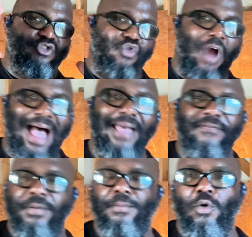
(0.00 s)
drive
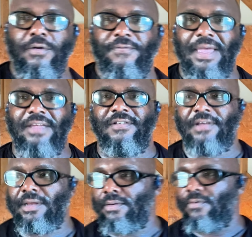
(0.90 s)
and
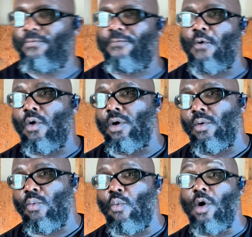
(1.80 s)
motivation
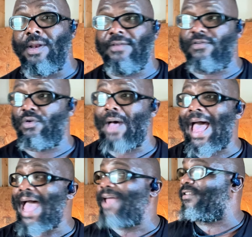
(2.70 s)
for wanting to
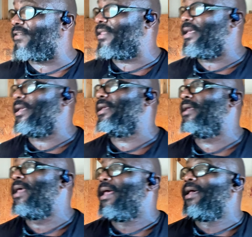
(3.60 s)

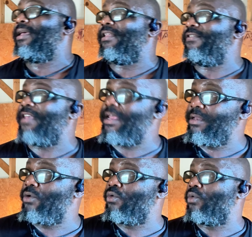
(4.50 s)
actually
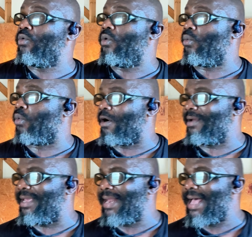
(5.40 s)
continue working